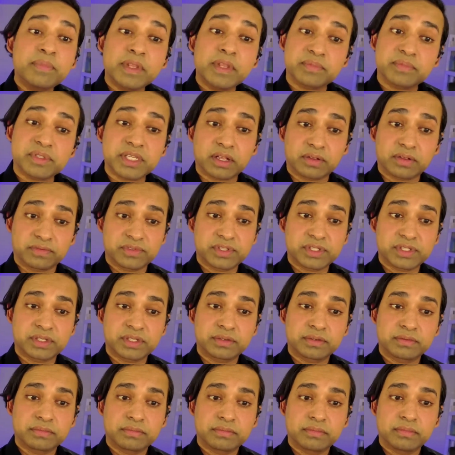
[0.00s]
harm
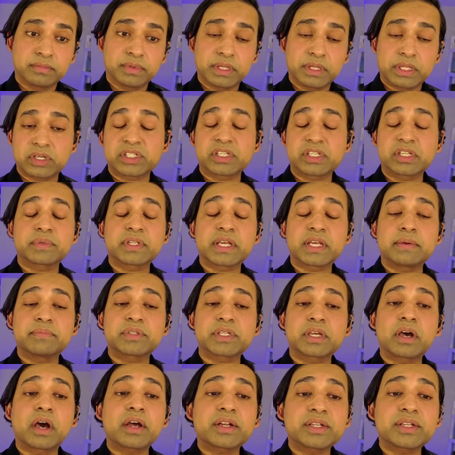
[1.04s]
themselves. They're
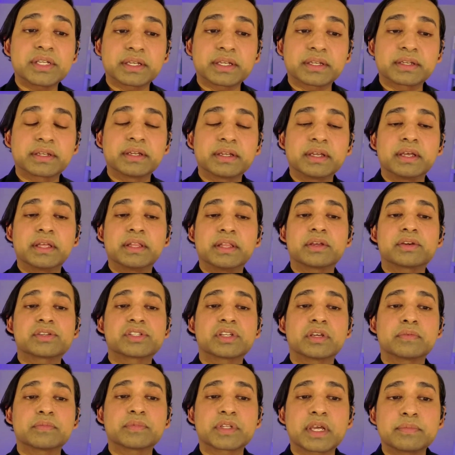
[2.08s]
sometimes cutting,
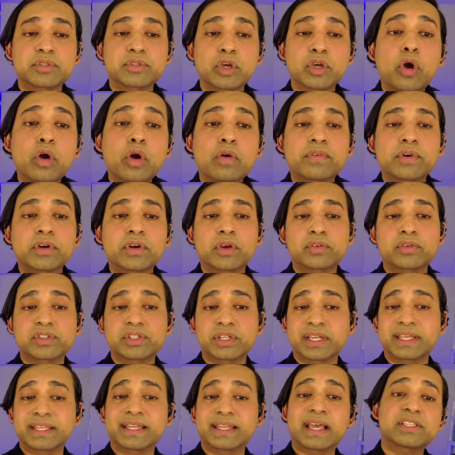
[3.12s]
they're sometimes
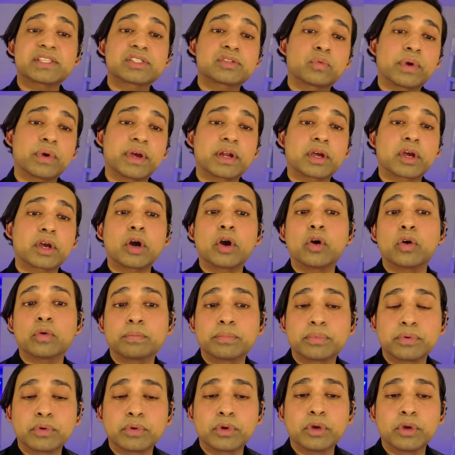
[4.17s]
overdosing, and that's a way to
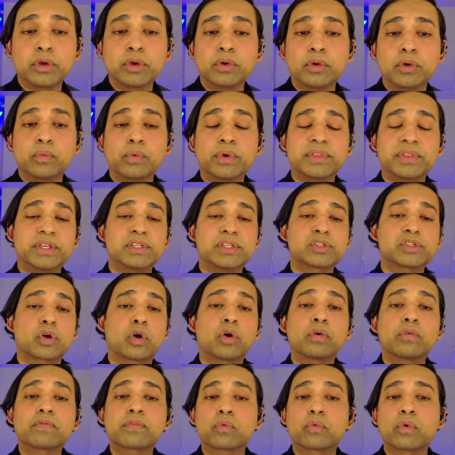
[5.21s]
cope with
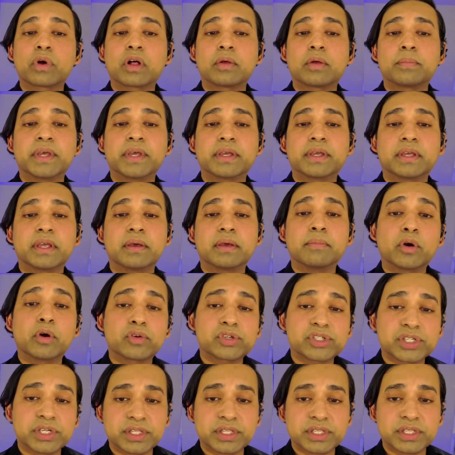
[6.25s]
these overwhelming
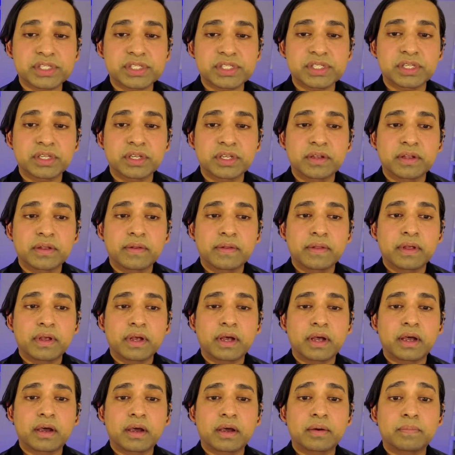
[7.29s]
emotions,
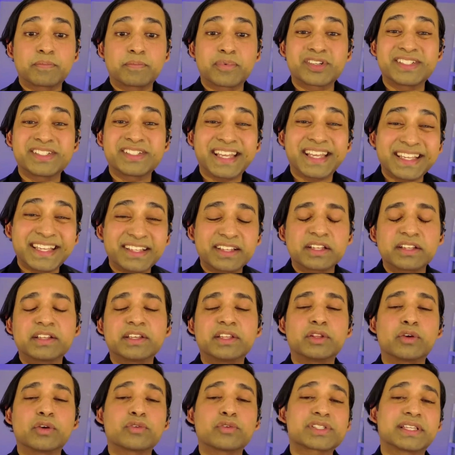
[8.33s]

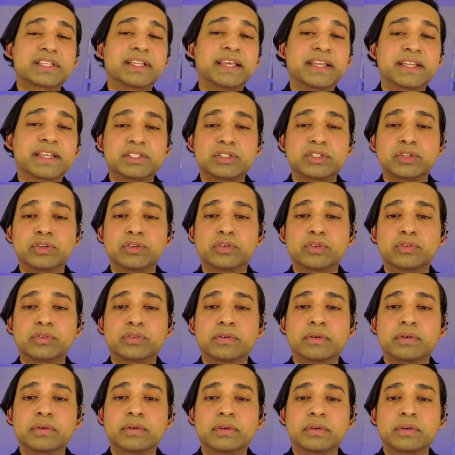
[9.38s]
particularly those linked
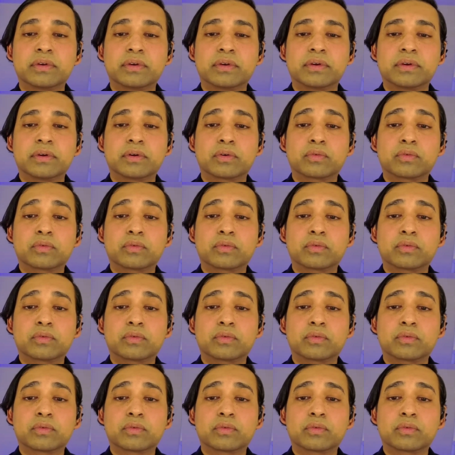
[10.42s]
to